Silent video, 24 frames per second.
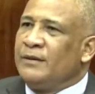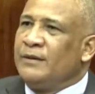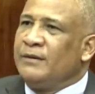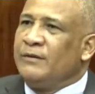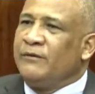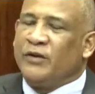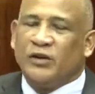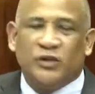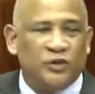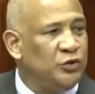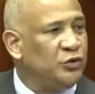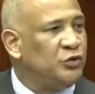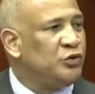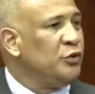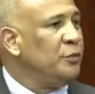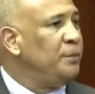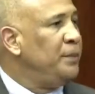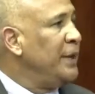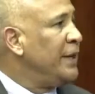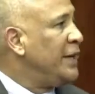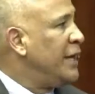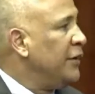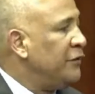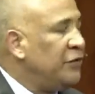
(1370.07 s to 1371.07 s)
For you to
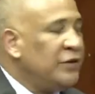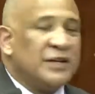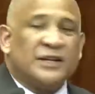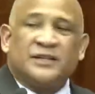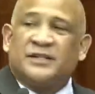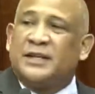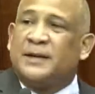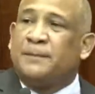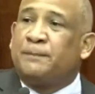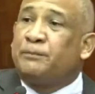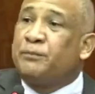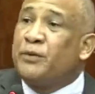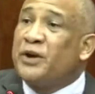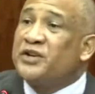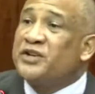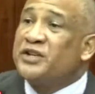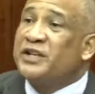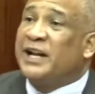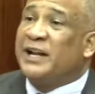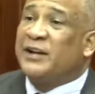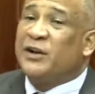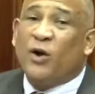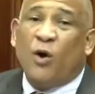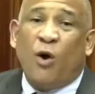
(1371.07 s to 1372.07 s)
be giving us the
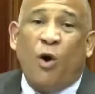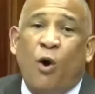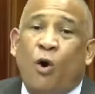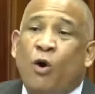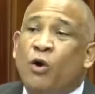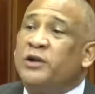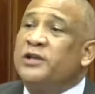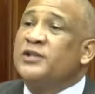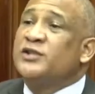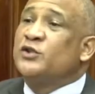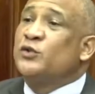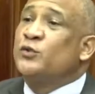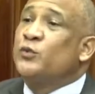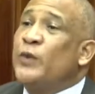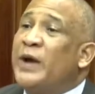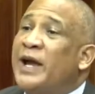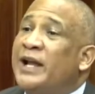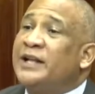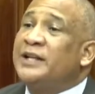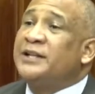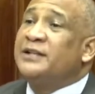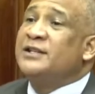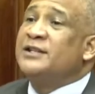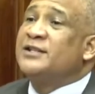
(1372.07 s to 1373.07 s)
impression that all is
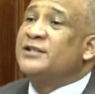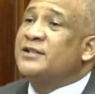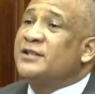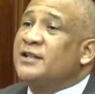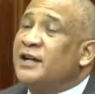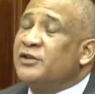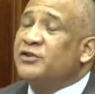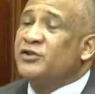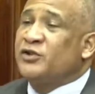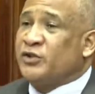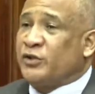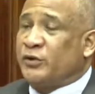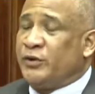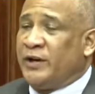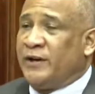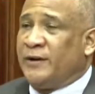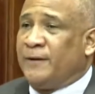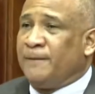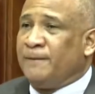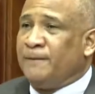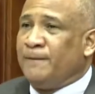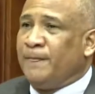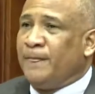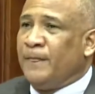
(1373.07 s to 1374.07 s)
well in this
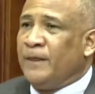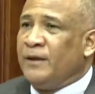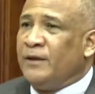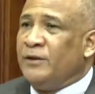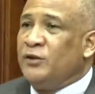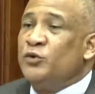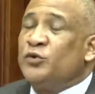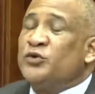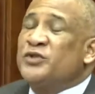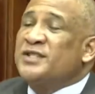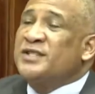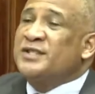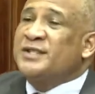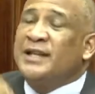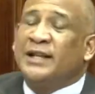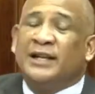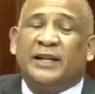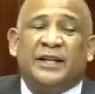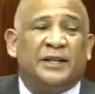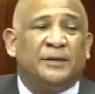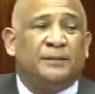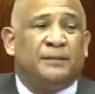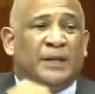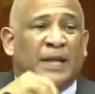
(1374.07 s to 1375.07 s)
country, you're
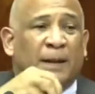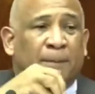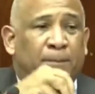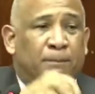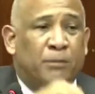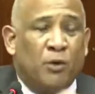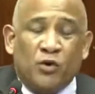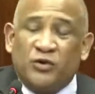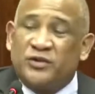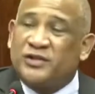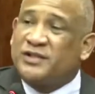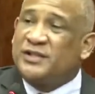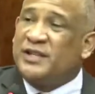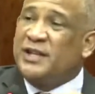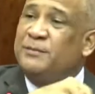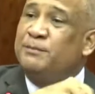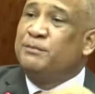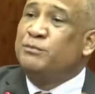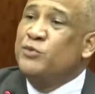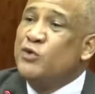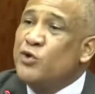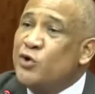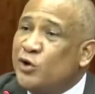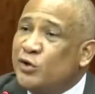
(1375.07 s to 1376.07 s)
still in the boasting
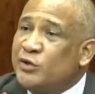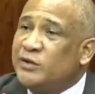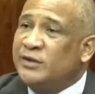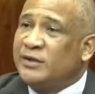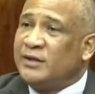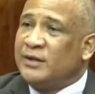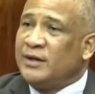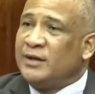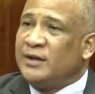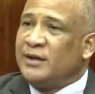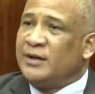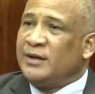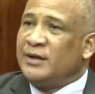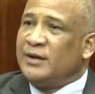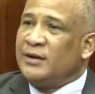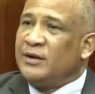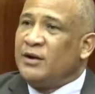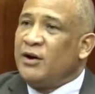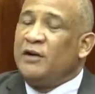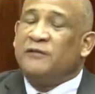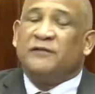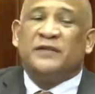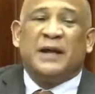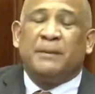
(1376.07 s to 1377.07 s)
mood
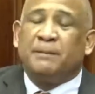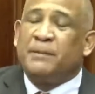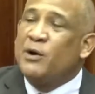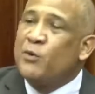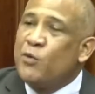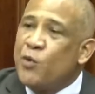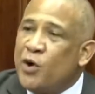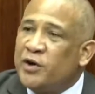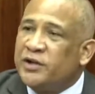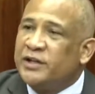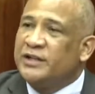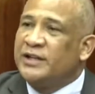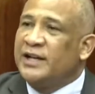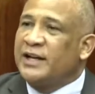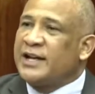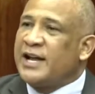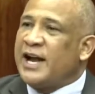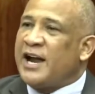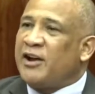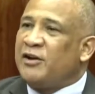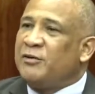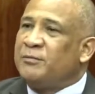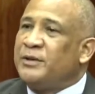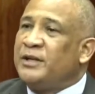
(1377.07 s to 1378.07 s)
of number one in the
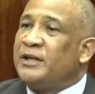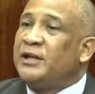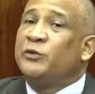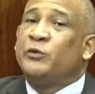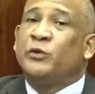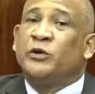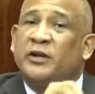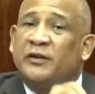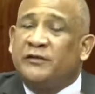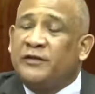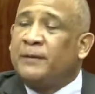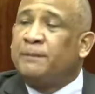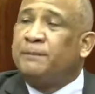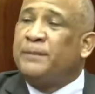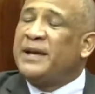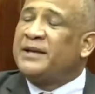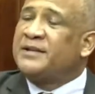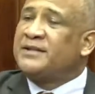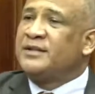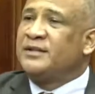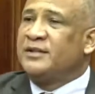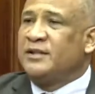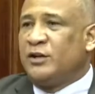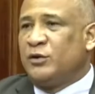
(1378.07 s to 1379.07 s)
Caribbean and one of the
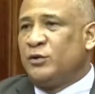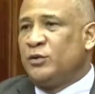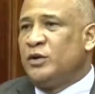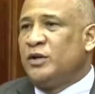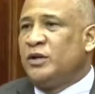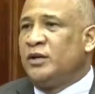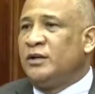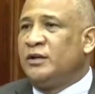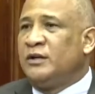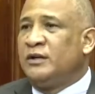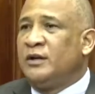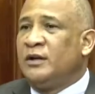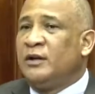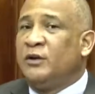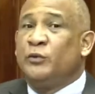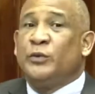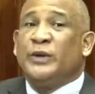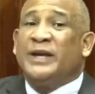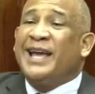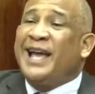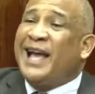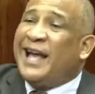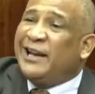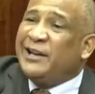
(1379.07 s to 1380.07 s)
best in the world.
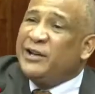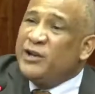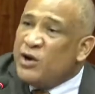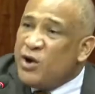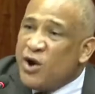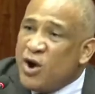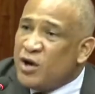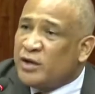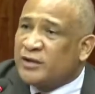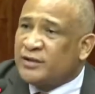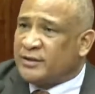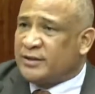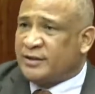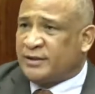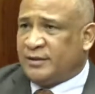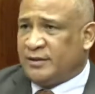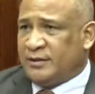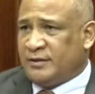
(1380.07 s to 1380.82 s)
We are not.